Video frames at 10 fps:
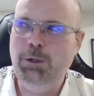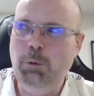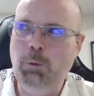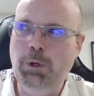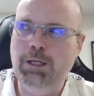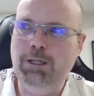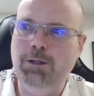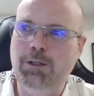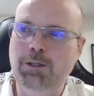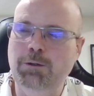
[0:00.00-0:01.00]

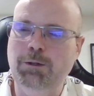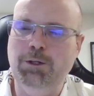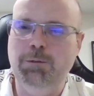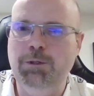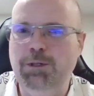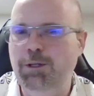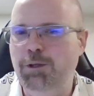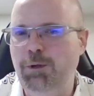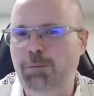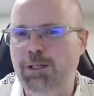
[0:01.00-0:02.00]
when you know I could have been done in
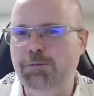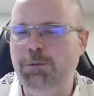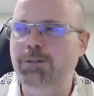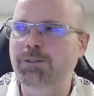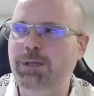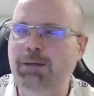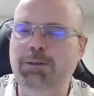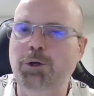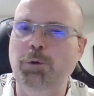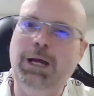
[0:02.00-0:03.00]
three minutes because I'm having
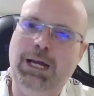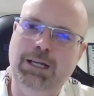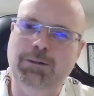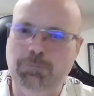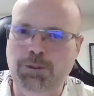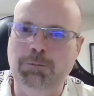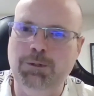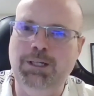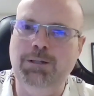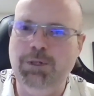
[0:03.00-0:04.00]
to go back and
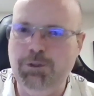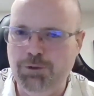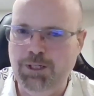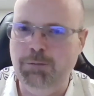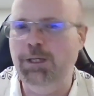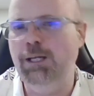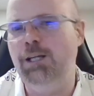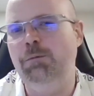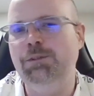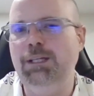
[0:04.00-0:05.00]
reread and make sure I didn't make
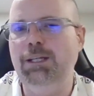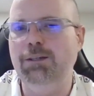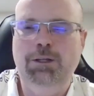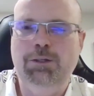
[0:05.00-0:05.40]
any mistakes.